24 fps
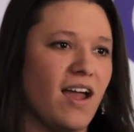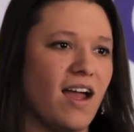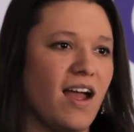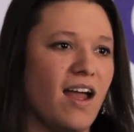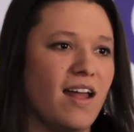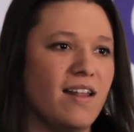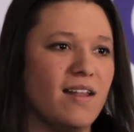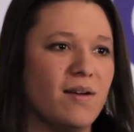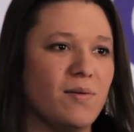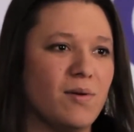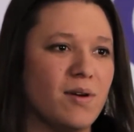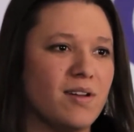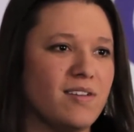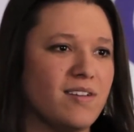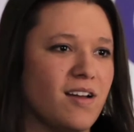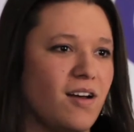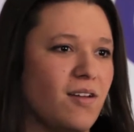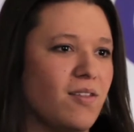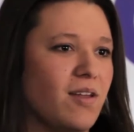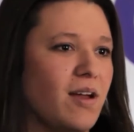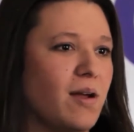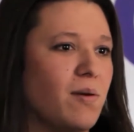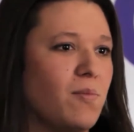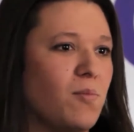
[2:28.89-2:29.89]
And then we
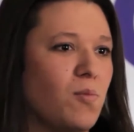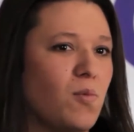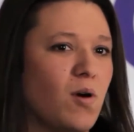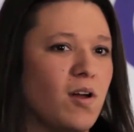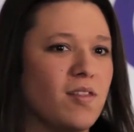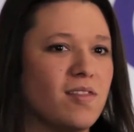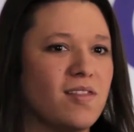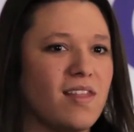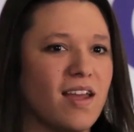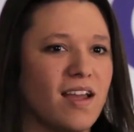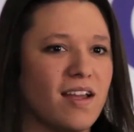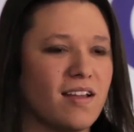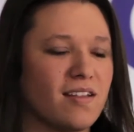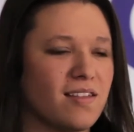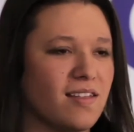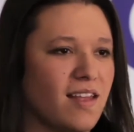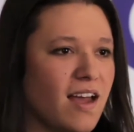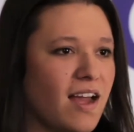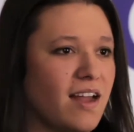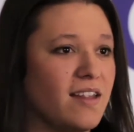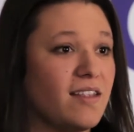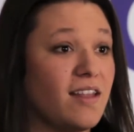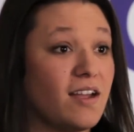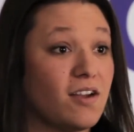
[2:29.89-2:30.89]
tell them 1 thing
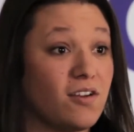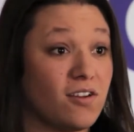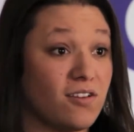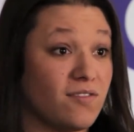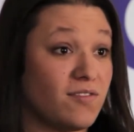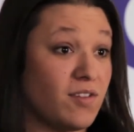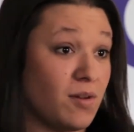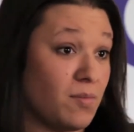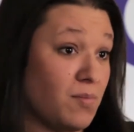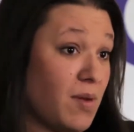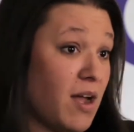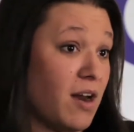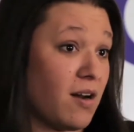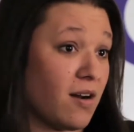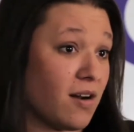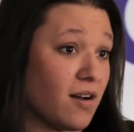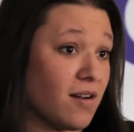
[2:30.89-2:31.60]
that they could have done better.